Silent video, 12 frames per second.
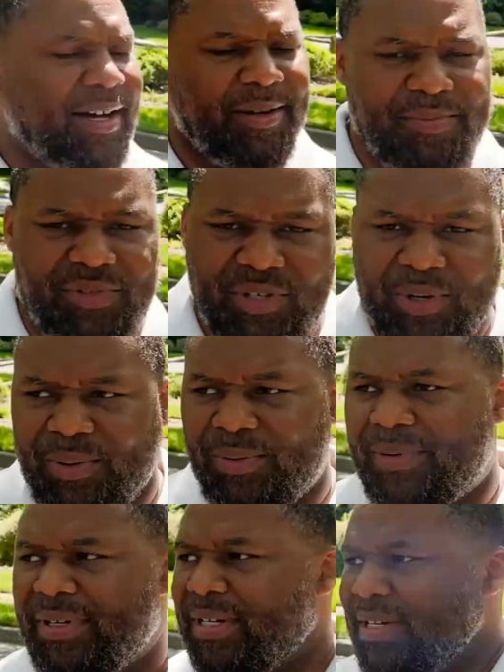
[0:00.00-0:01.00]
So
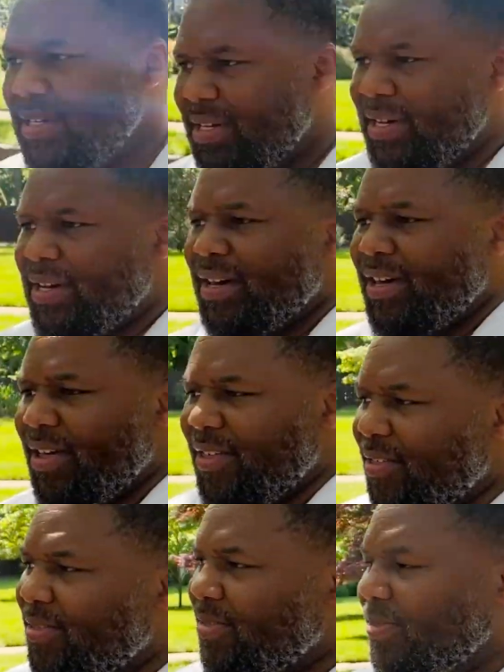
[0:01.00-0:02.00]

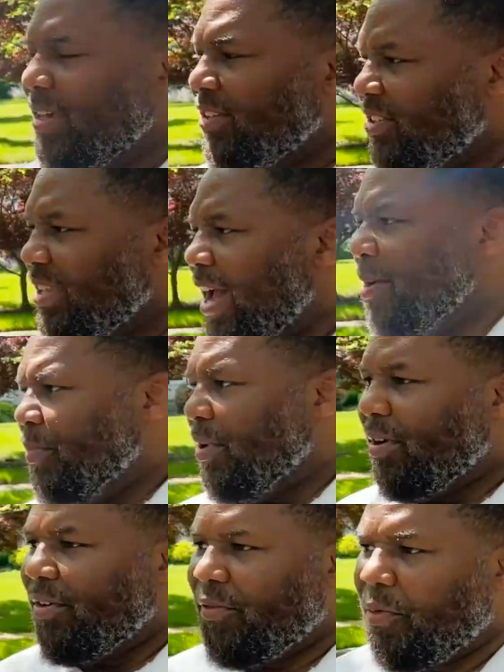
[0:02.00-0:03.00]
this type
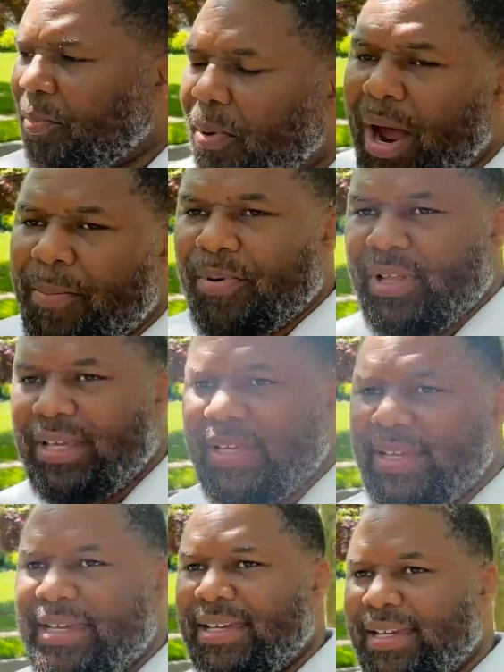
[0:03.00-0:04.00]
of property,
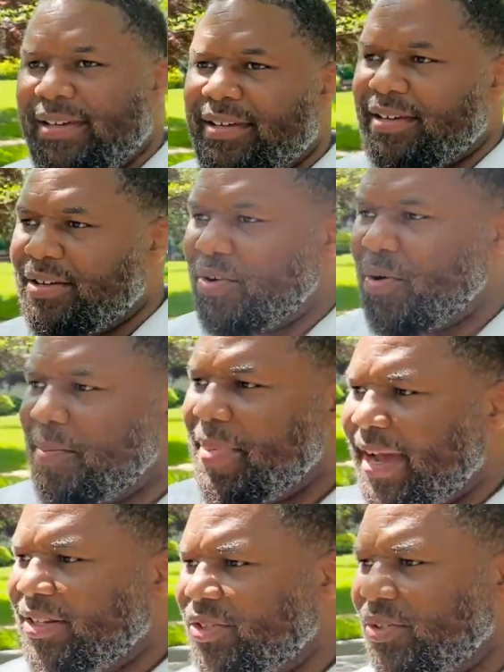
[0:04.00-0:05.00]
going
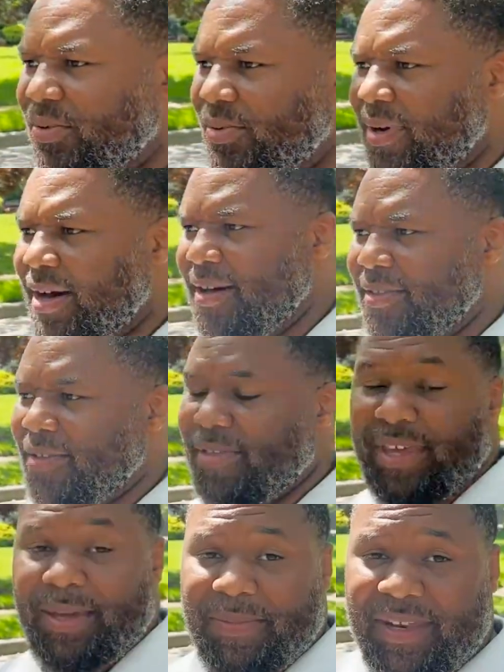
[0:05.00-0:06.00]
back to the
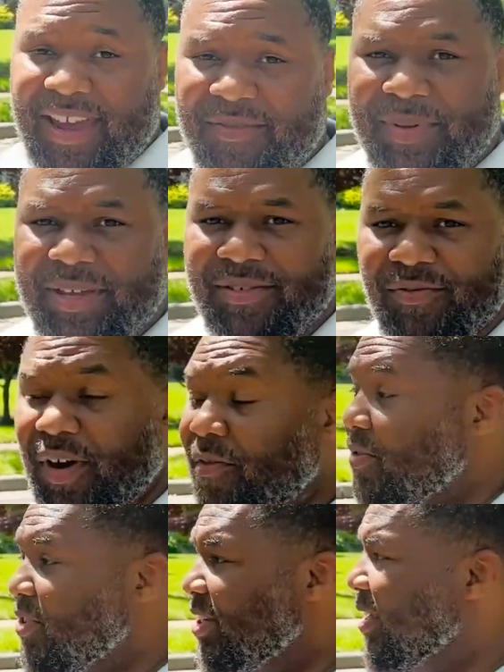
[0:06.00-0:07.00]
theme that I've been
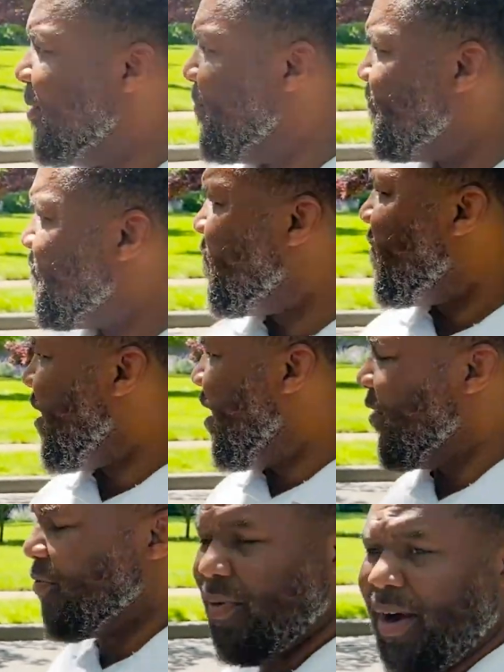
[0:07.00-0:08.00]
referencing
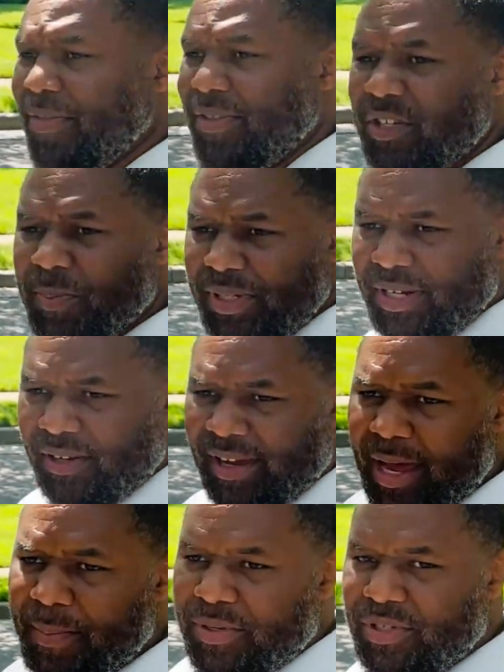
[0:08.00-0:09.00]
throughout this particular
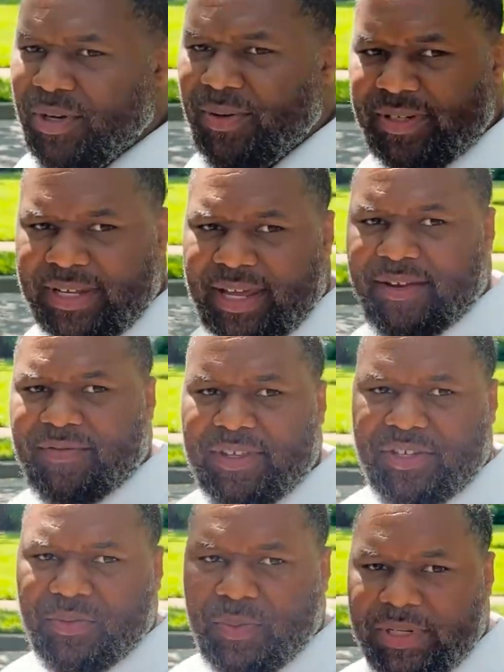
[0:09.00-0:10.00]
episode, is that if
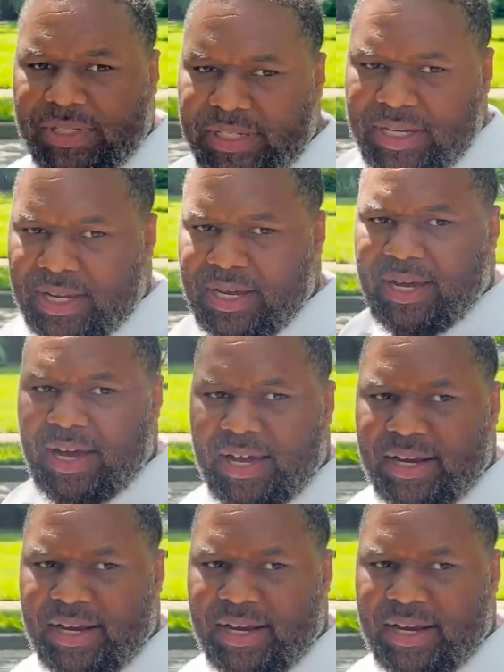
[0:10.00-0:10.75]
this was a